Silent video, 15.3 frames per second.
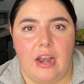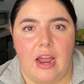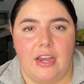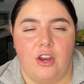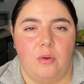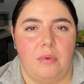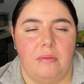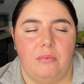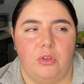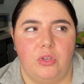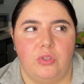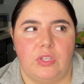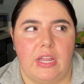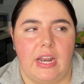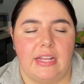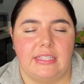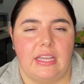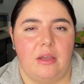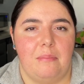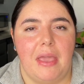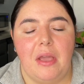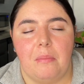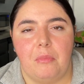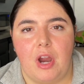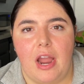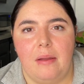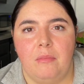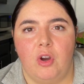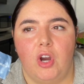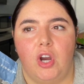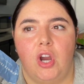I know people use it as like a makeup
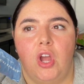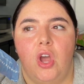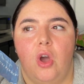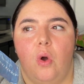primer,